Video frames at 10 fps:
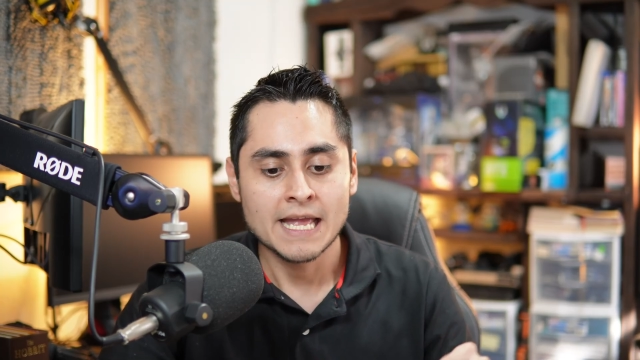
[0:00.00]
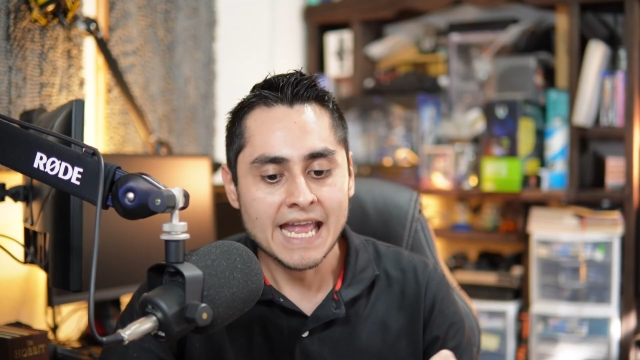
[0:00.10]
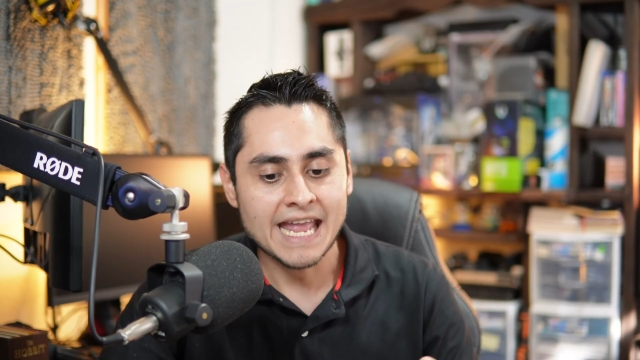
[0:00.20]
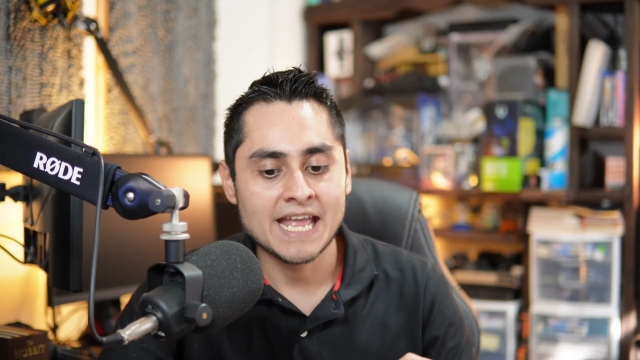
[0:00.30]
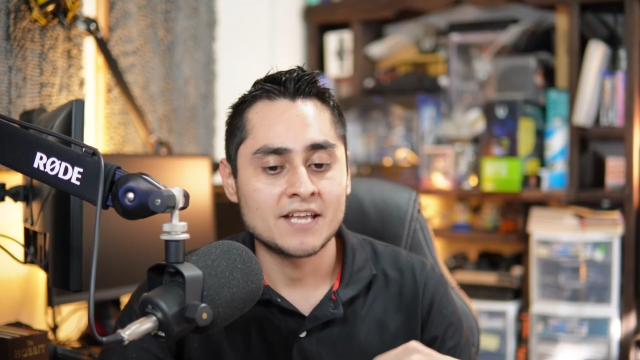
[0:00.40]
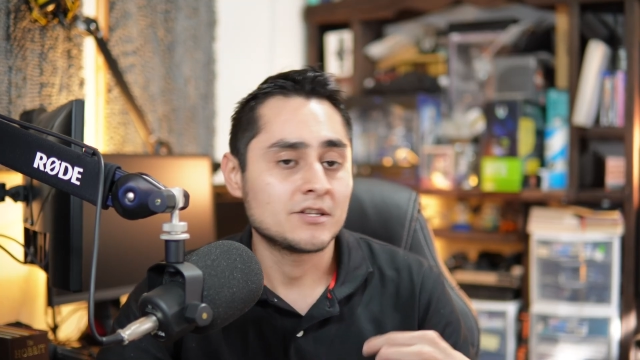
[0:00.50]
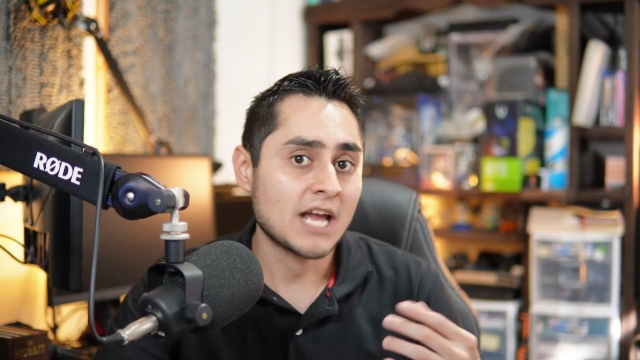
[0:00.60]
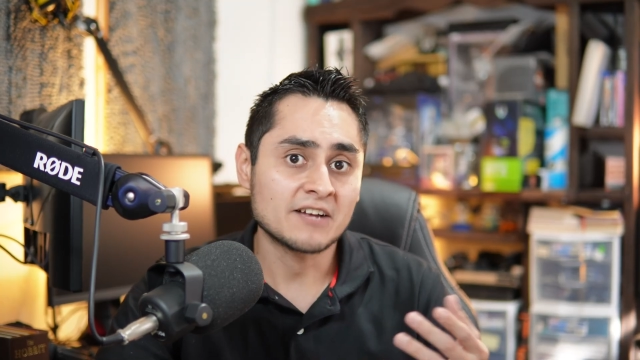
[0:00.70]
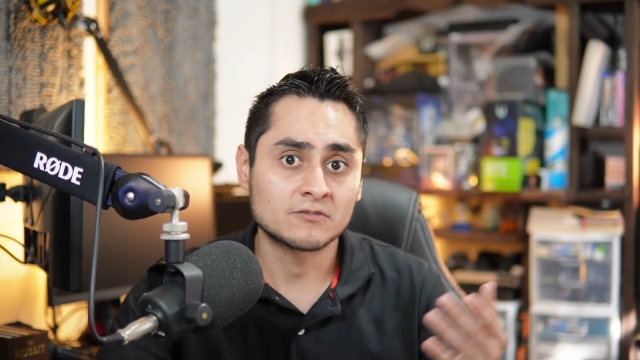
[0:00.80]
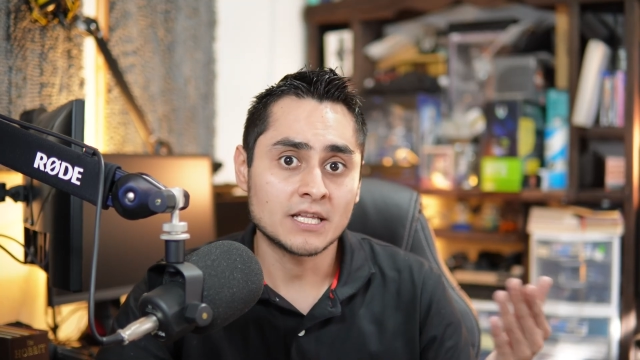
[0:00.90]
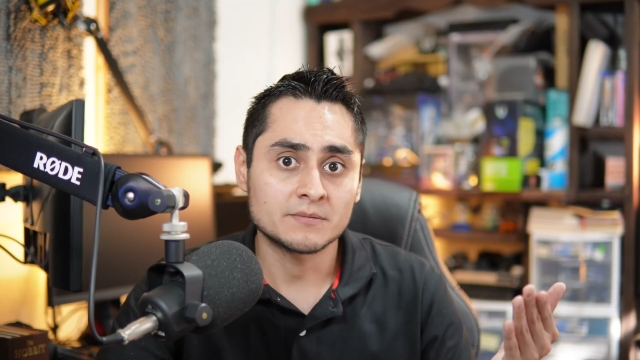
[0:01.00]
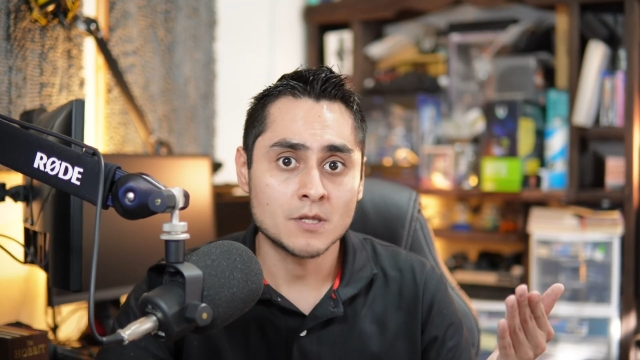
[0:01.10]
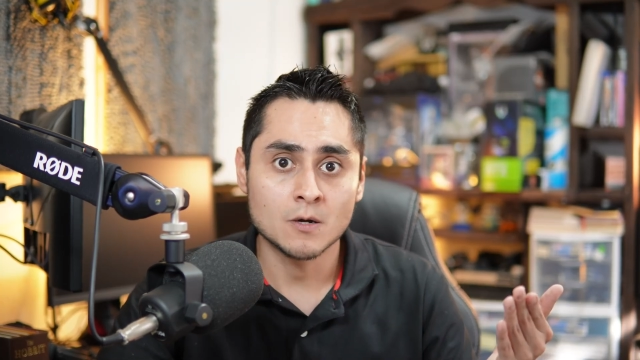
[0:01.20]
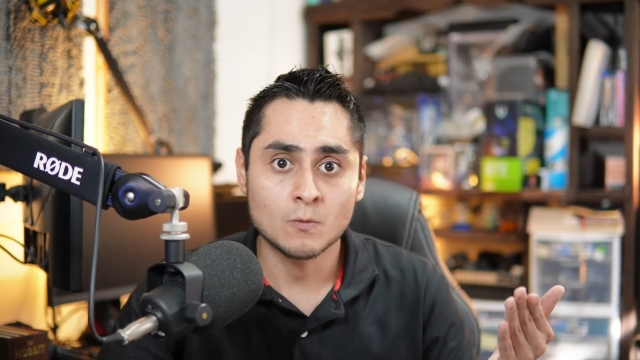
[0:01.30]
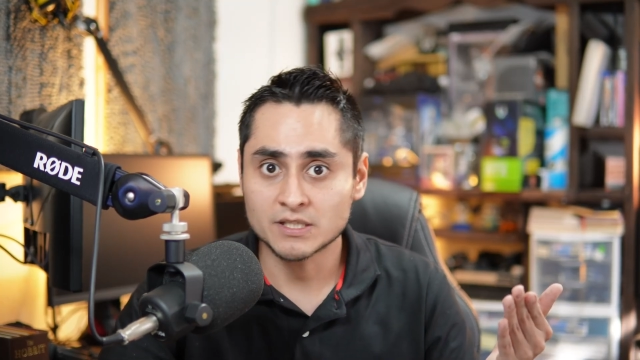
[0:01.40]
and you have to let them
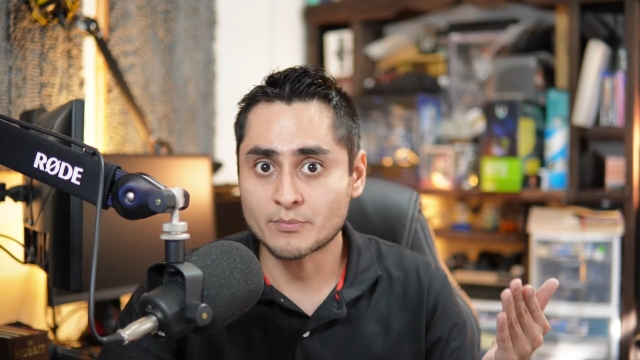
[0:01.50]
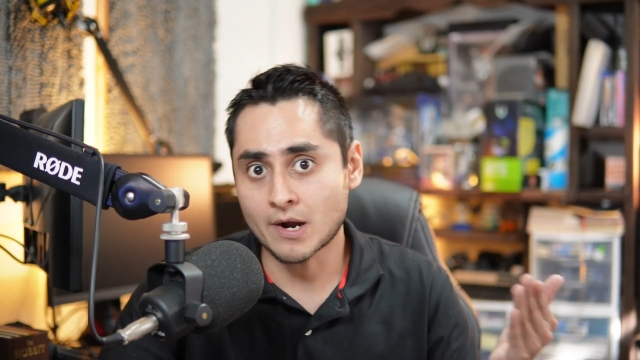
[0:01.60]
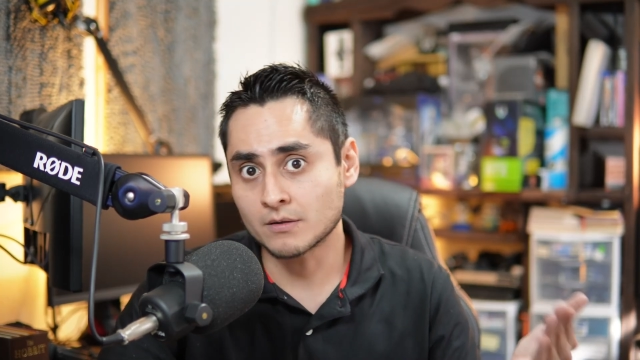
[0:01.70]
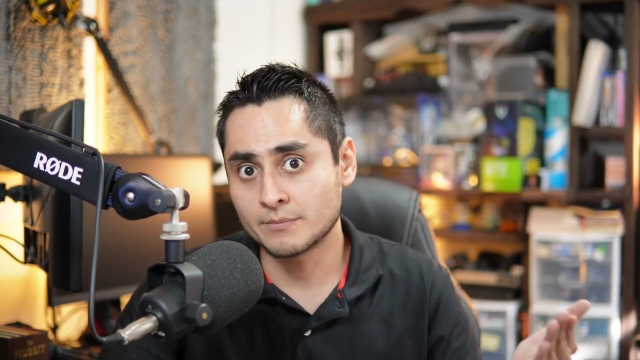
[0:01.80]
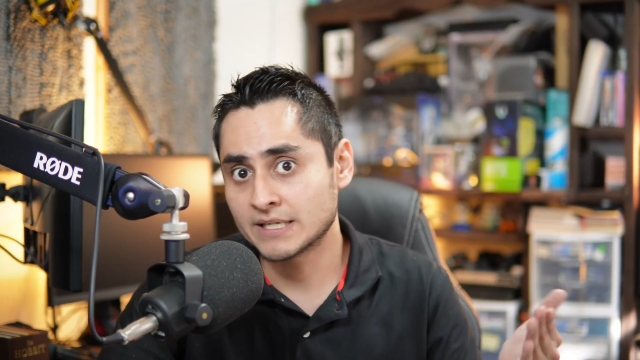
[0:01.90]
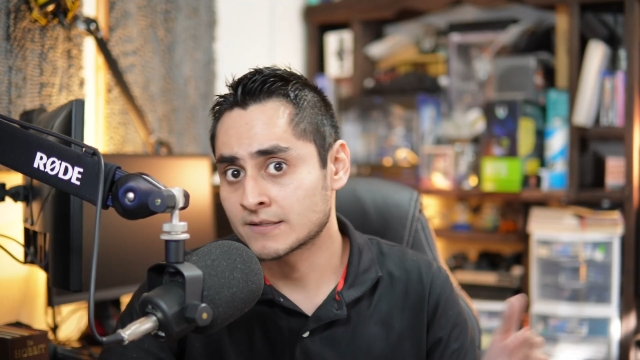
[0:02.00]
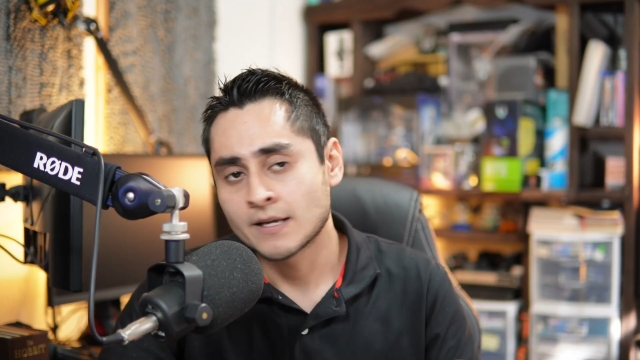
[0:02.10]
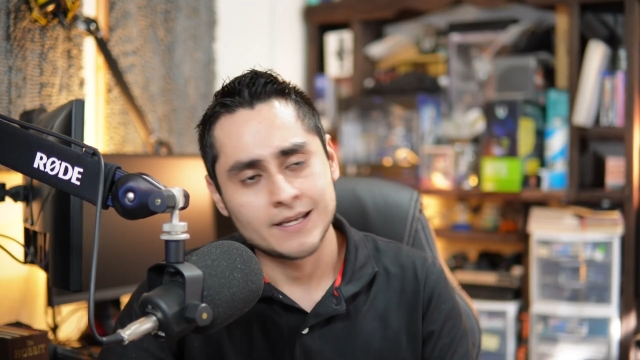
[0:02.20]
know what the problem is